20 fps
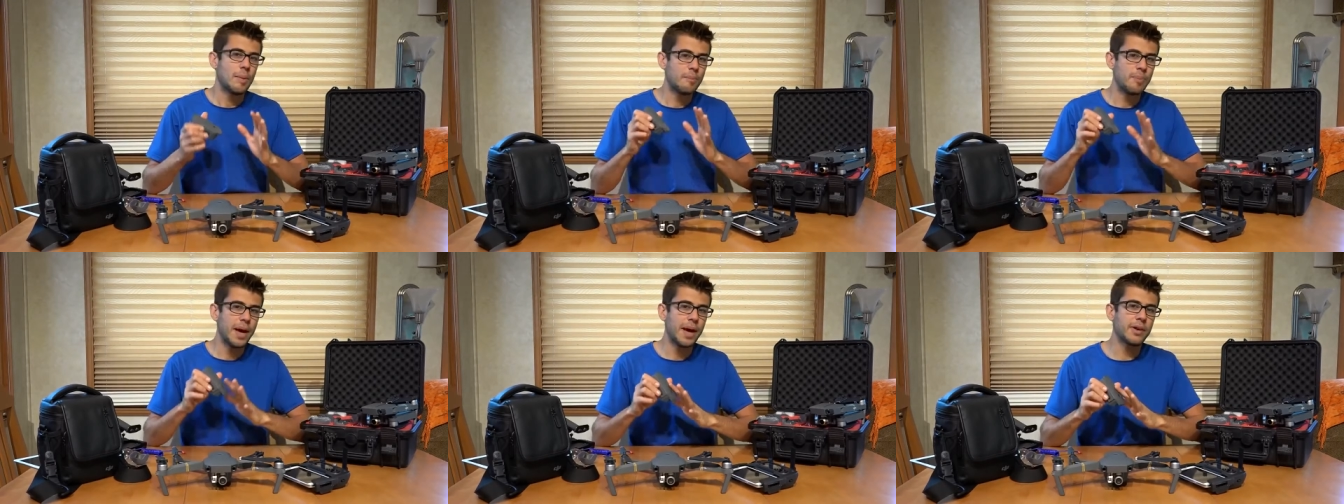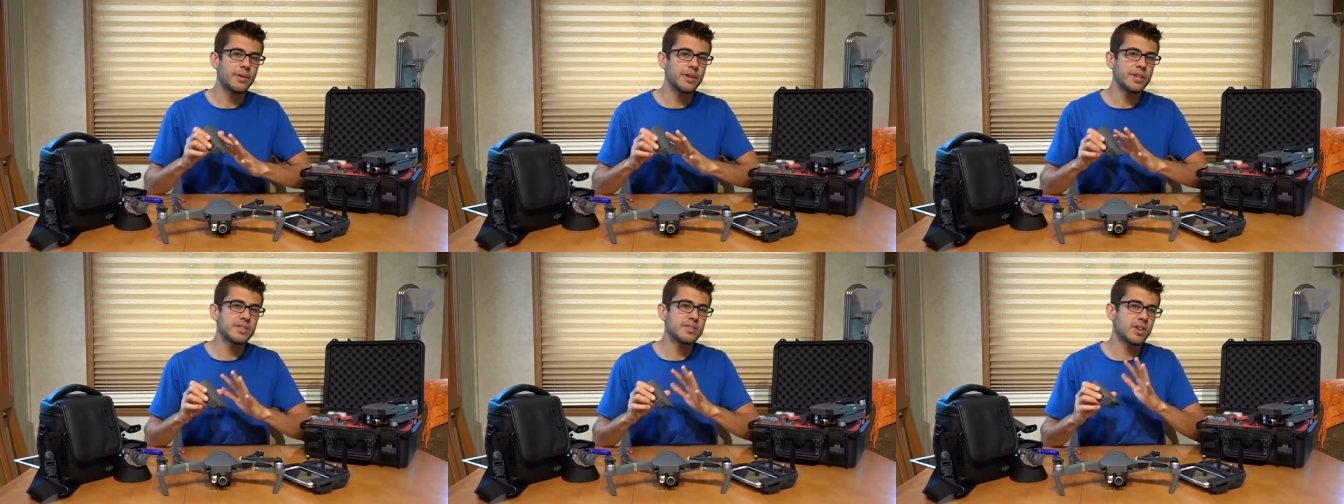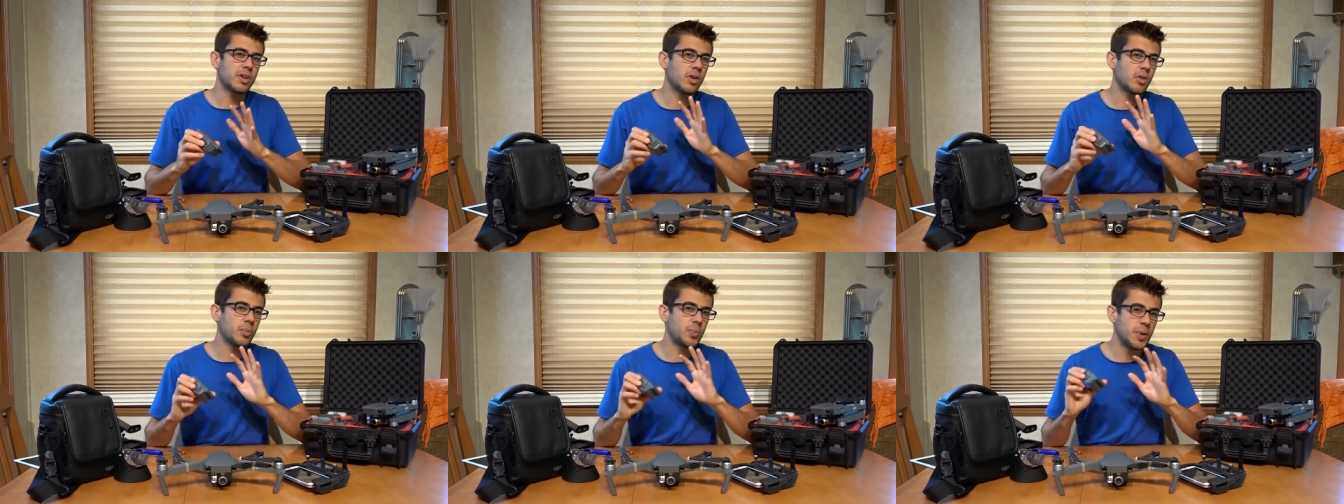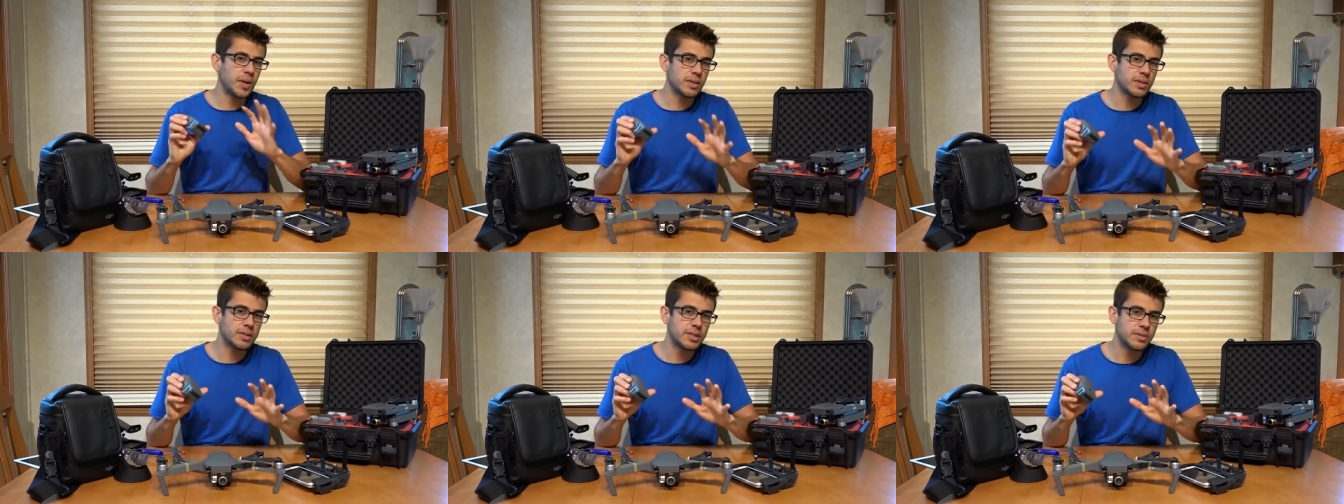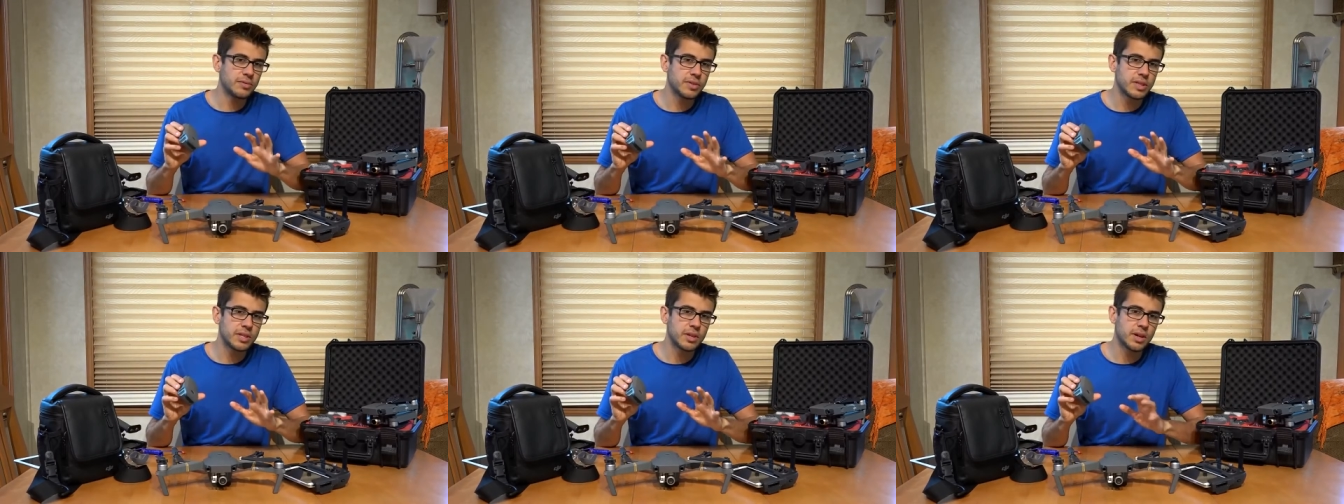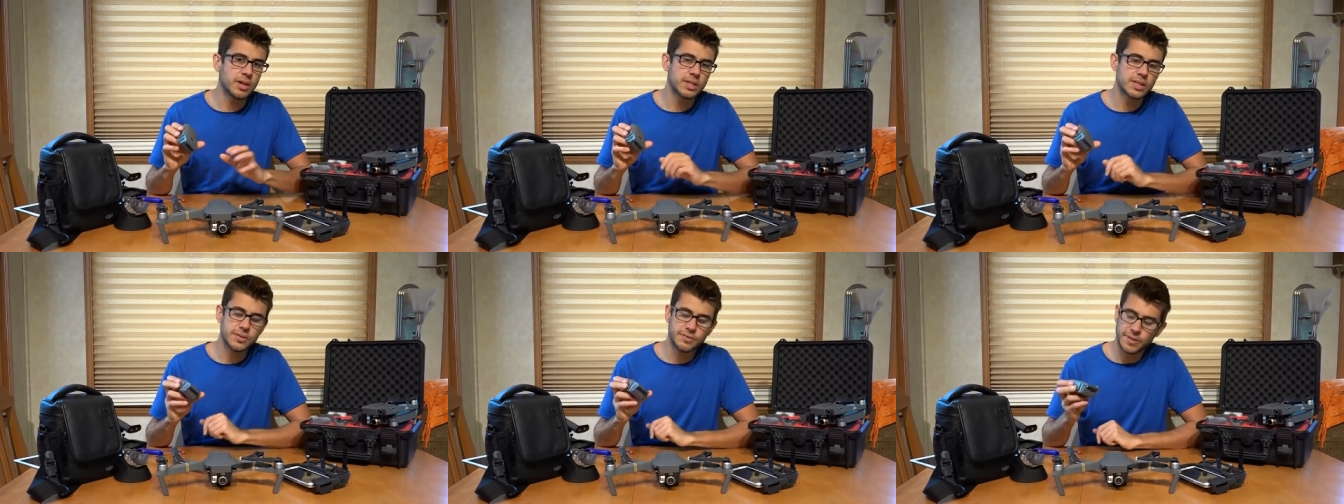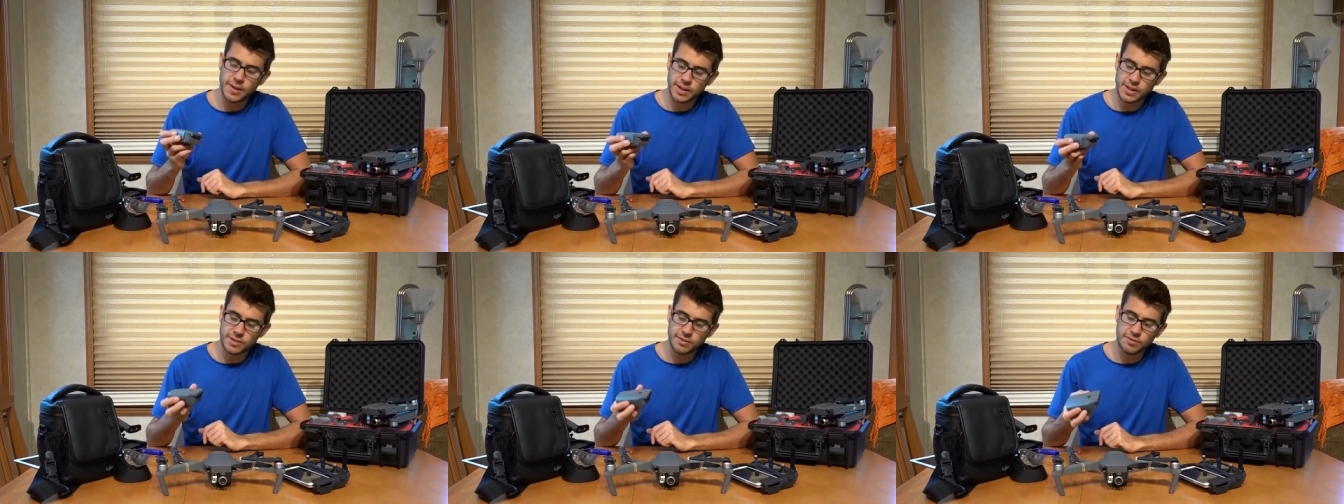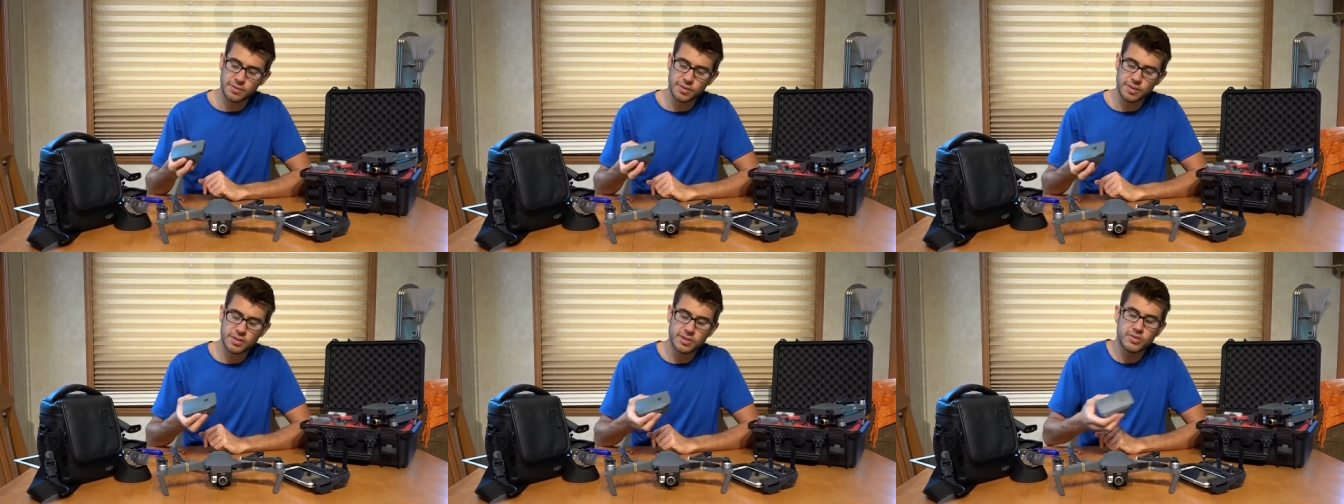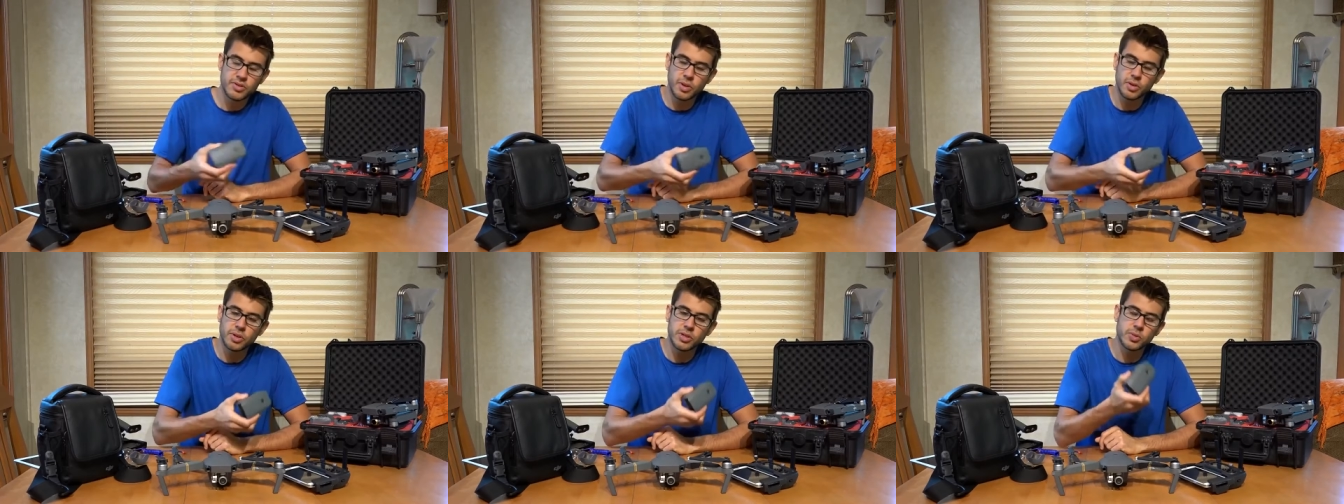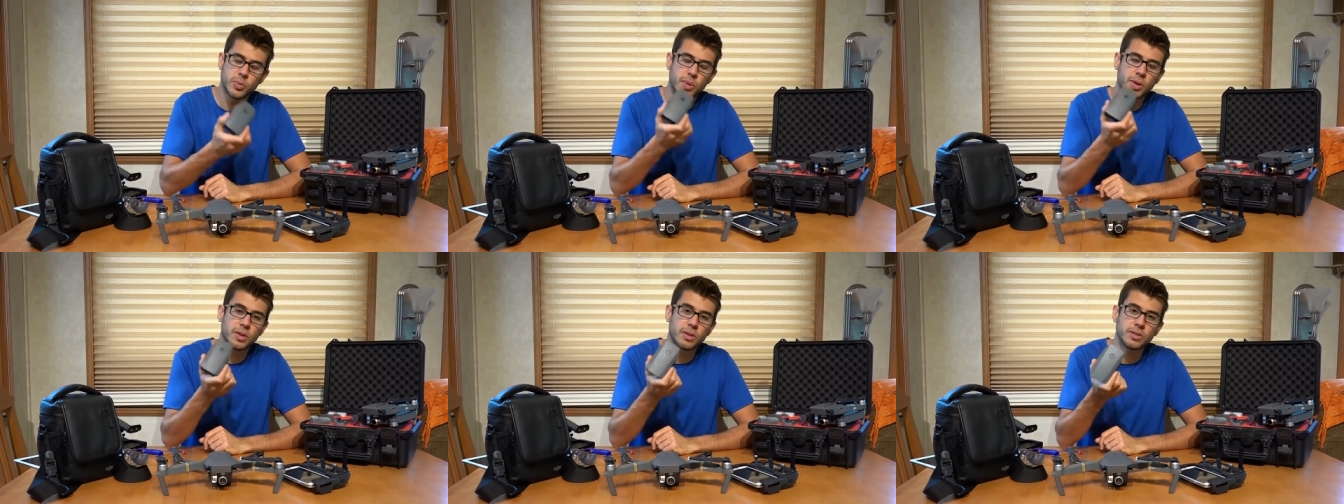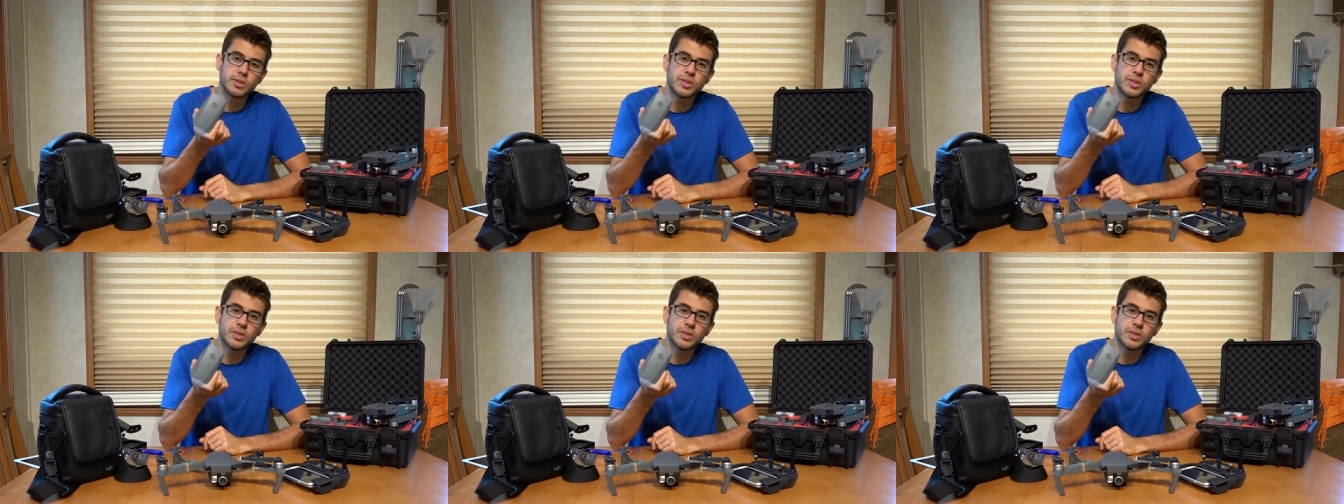Batteries are relatively cost effective for this drone as well,